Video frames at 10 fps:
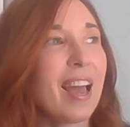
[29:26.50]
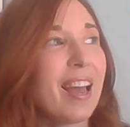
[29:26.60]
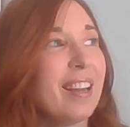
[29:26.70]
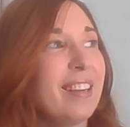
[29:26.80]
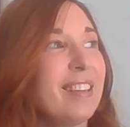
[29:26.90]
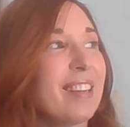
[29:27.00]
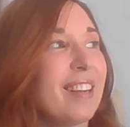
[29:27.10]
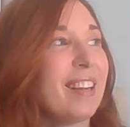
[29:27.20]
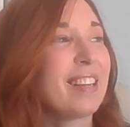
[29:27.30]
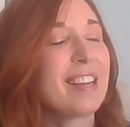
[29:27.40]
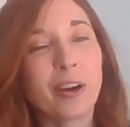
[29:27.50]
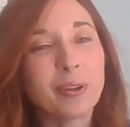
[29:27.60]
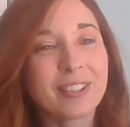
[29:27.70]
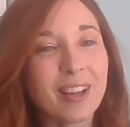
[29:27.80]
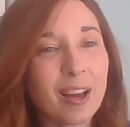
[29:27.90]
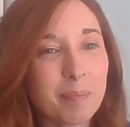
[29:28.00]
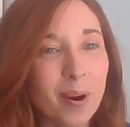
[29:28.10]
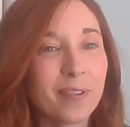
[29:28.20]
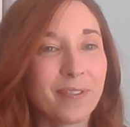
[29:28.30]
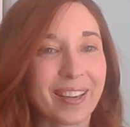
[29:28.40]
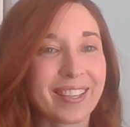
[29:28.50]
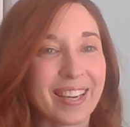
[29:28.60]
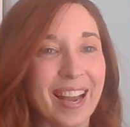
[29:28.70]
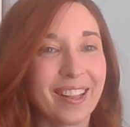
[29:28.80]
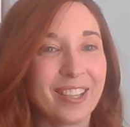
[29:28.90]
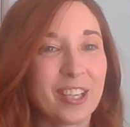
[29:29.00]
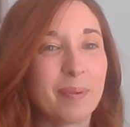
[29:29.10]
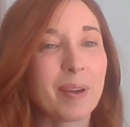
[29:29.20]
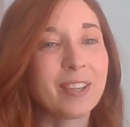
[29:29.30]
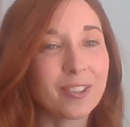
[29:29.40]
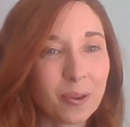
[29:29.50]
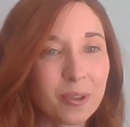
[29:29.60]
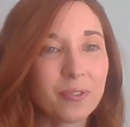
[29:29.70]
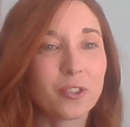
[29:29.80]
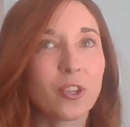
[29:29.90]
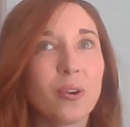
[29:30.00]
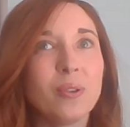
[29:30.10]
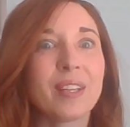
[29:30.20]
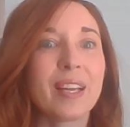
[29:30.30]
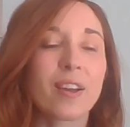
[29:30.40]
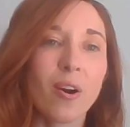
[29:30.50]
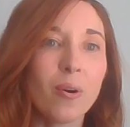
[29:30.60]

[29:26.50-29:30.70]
And, it's not a perfect analogy, but it sort of shows like,